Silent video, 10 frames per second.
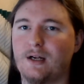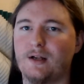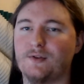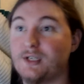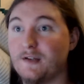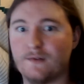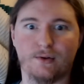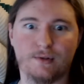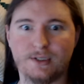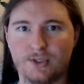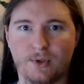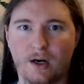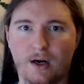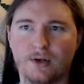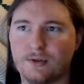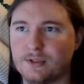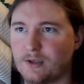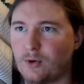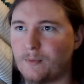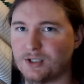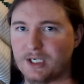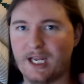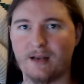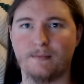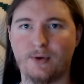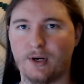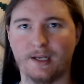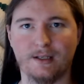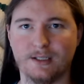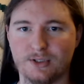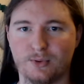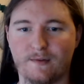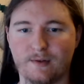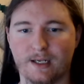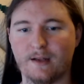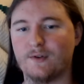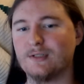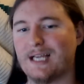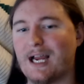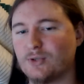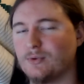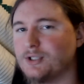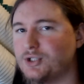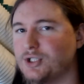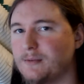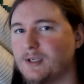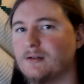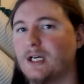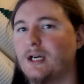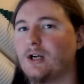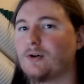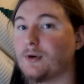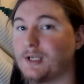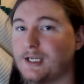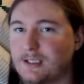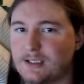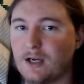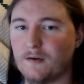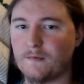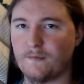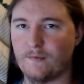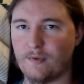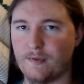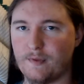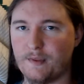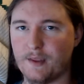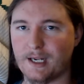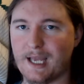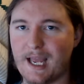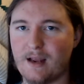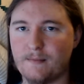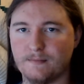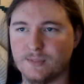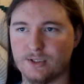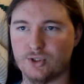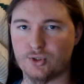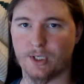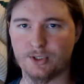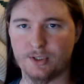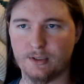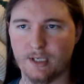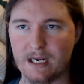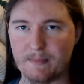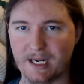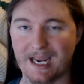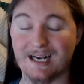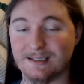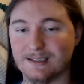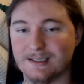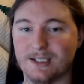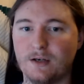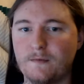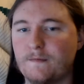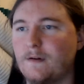the difficulty's too hard, or there's a whole bunch of game breaking glitches, or whatever. If there's actual legitimate critiques of the game's structure and mechanics itself,